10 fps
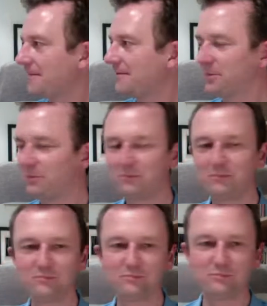
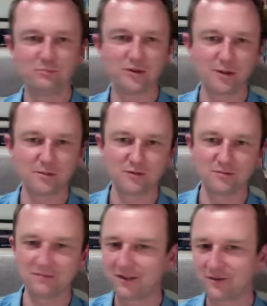
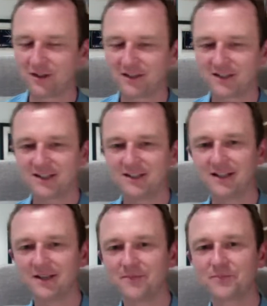Left, right, centre
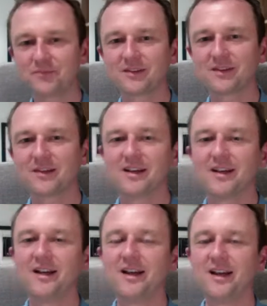here.
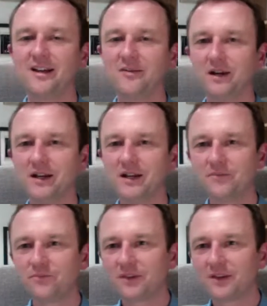Anyway.
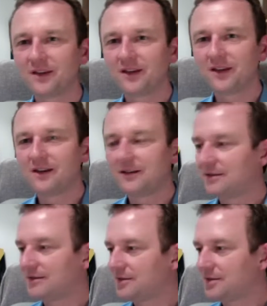
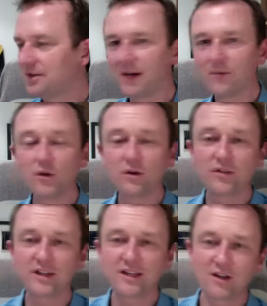So yeah, you are
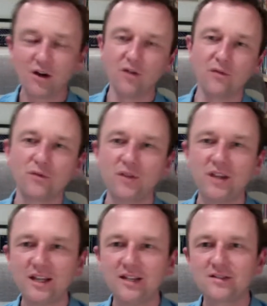thinking of
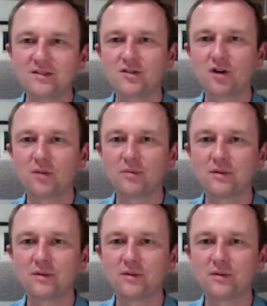the top